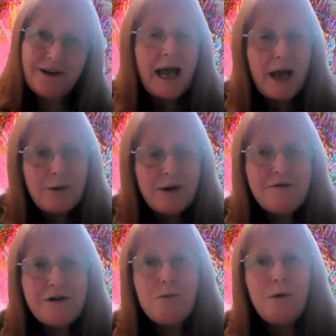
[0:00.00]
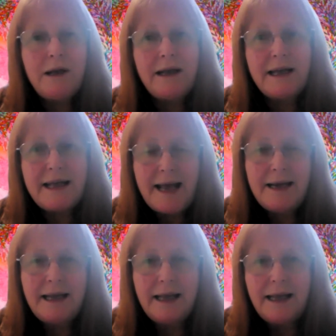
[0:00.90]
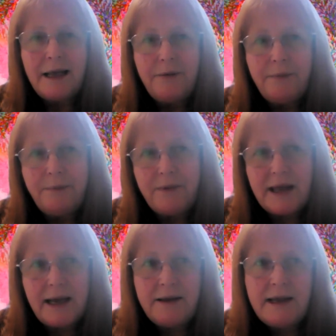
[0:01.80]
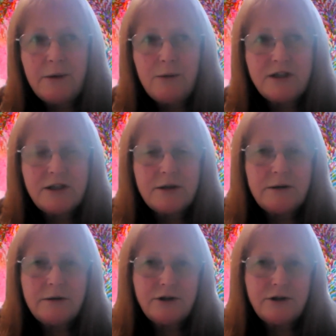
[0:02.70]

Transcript: However, again, the key thing I want to